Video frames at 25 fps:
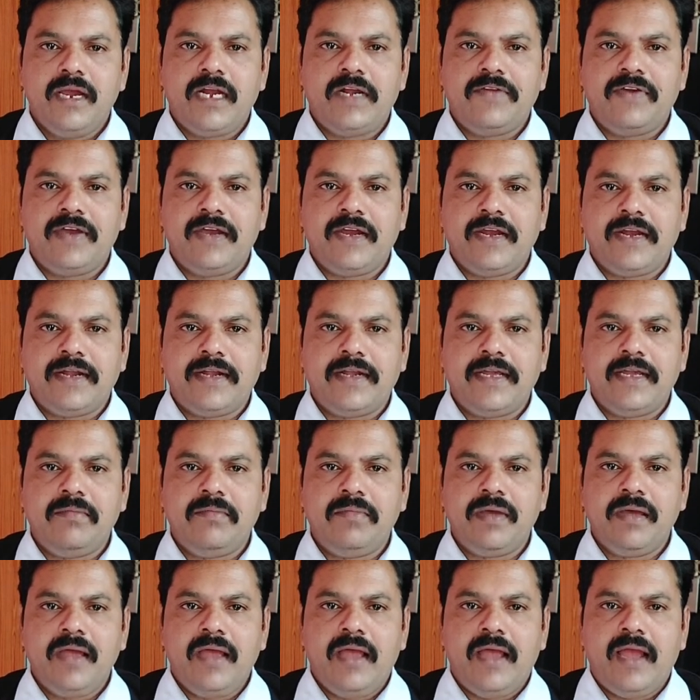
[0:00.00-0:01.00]
advocate name,
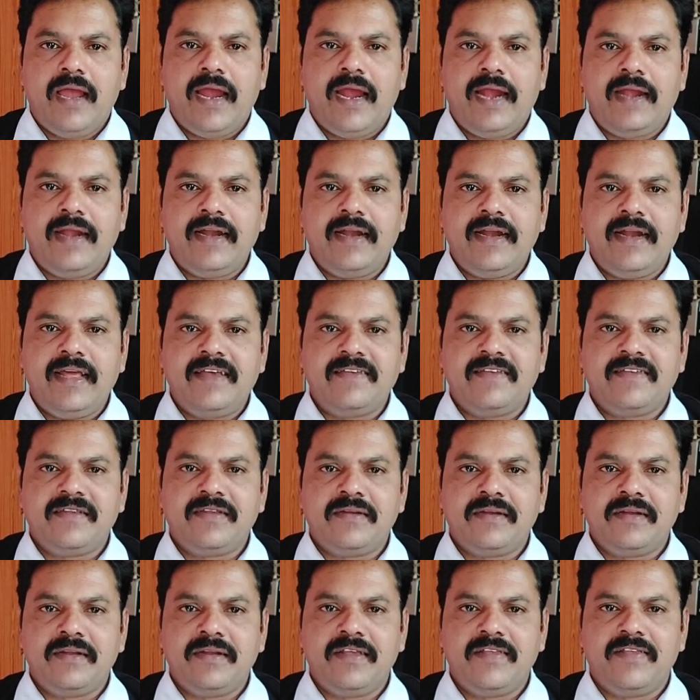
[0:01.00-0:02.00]
and next
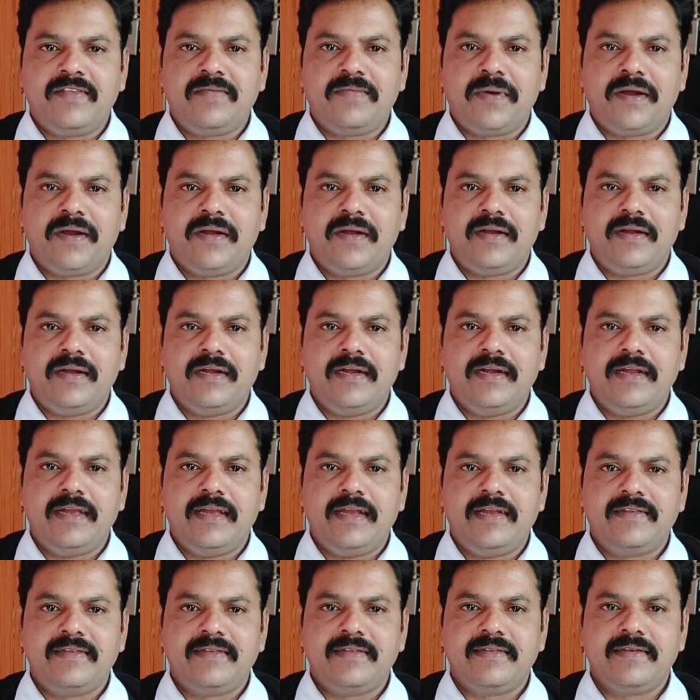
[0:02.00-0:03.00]
one respondent
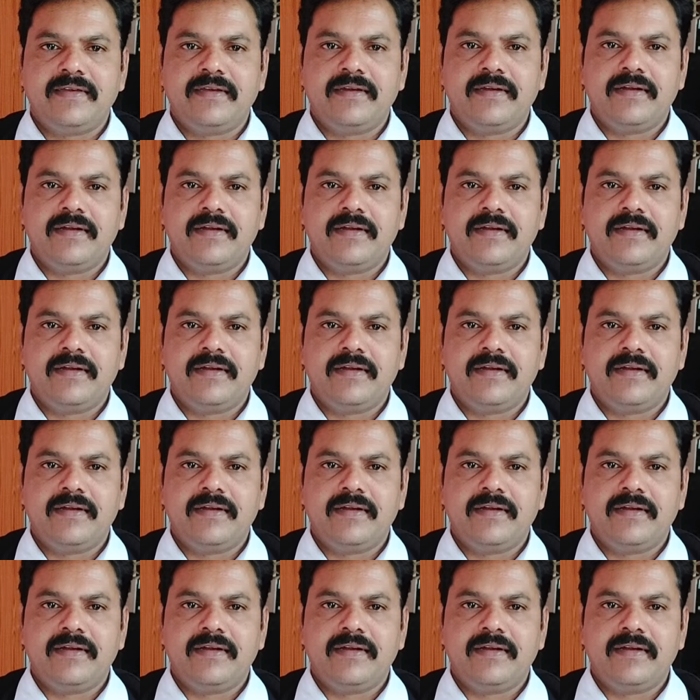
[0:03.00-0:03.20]
details